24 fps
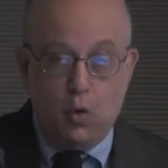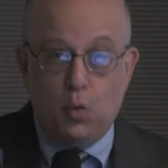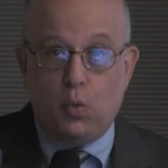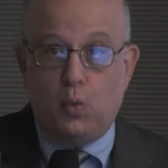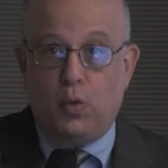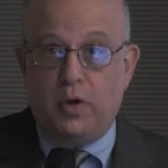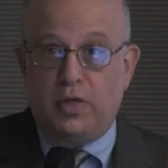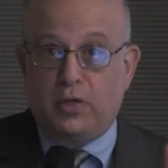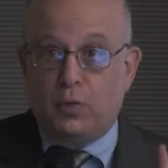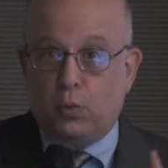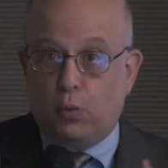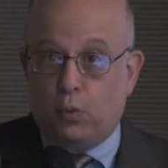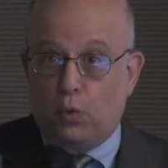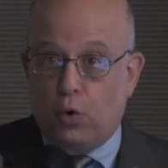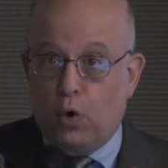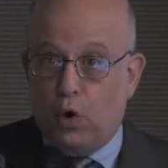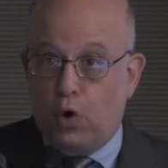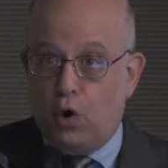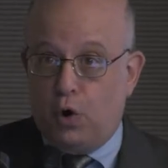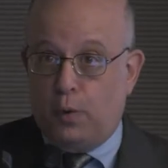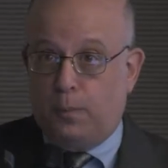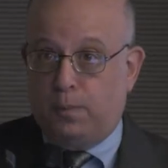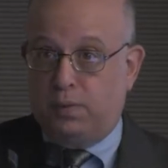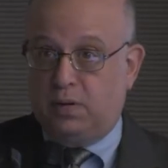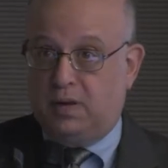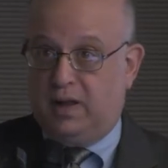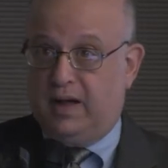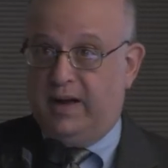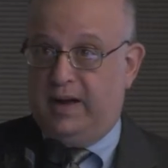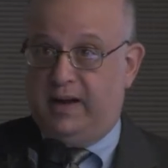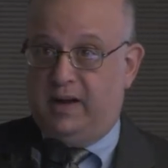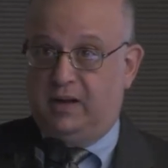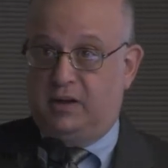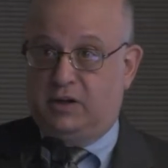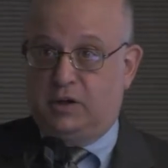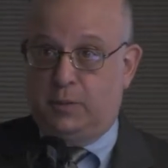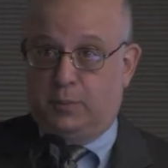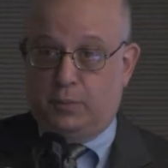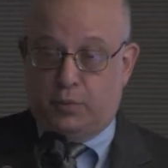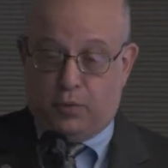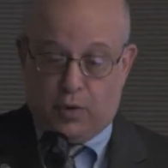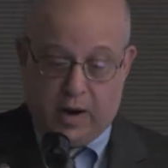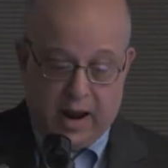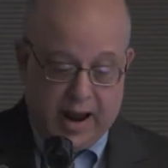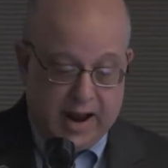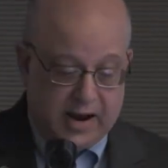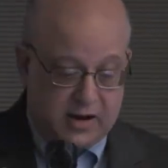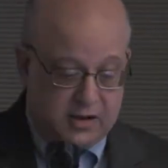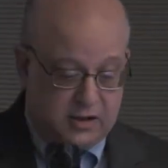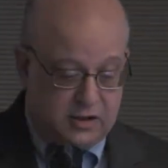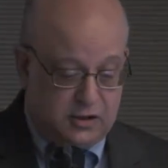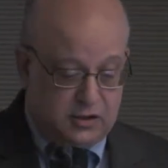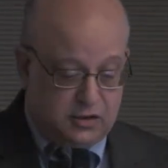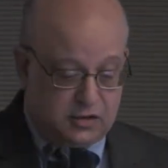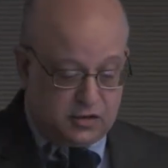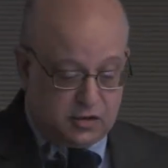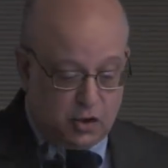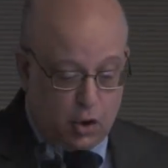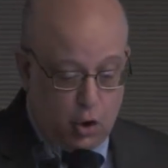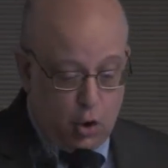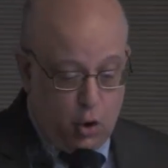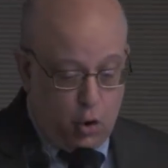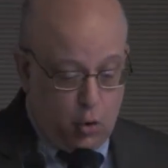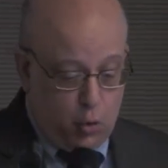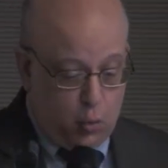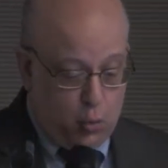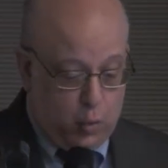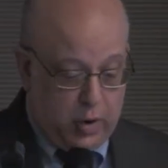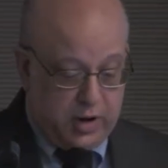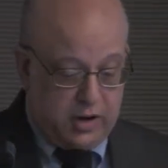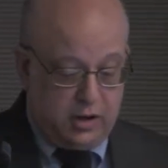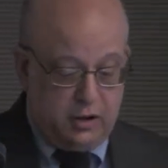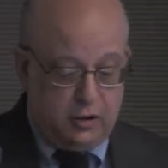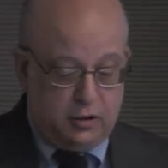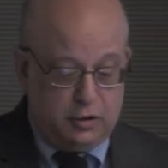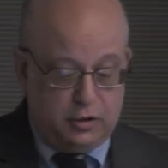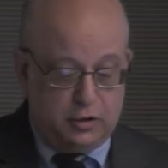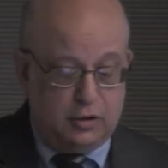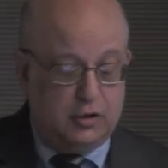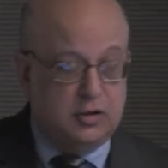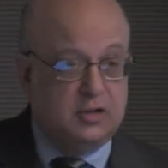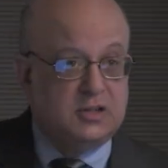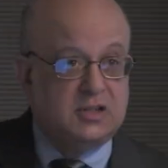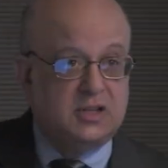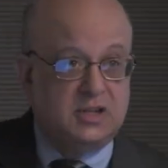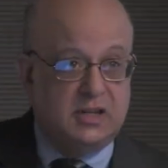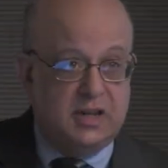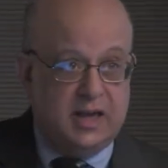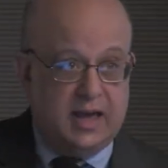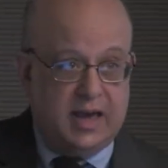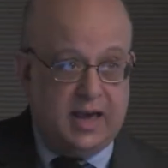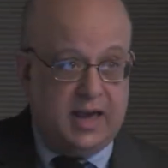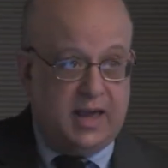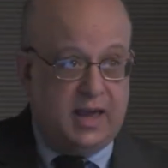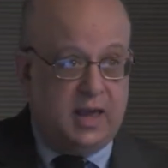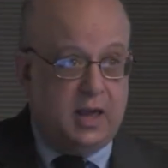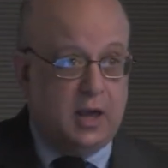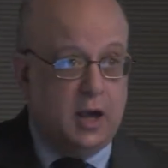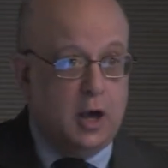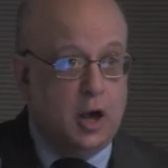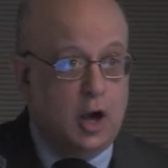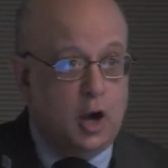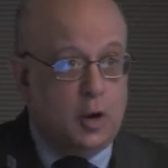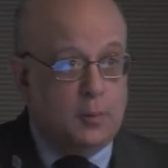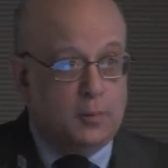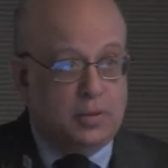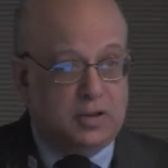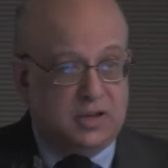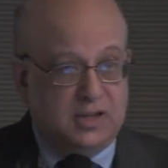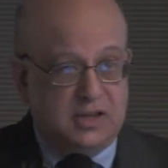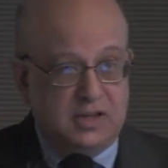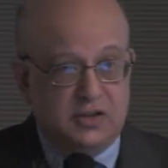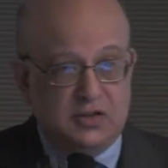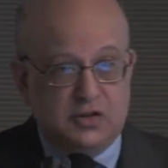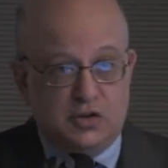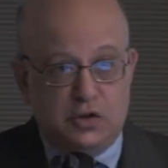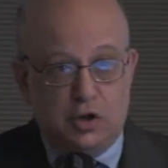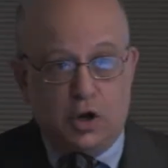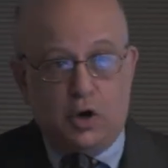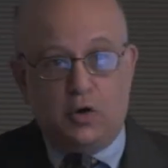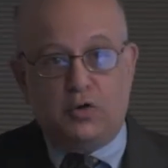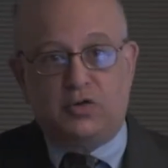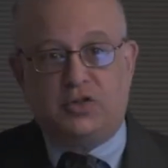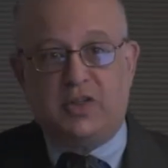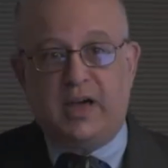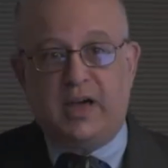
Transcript: with role play to practice what you learned today, please note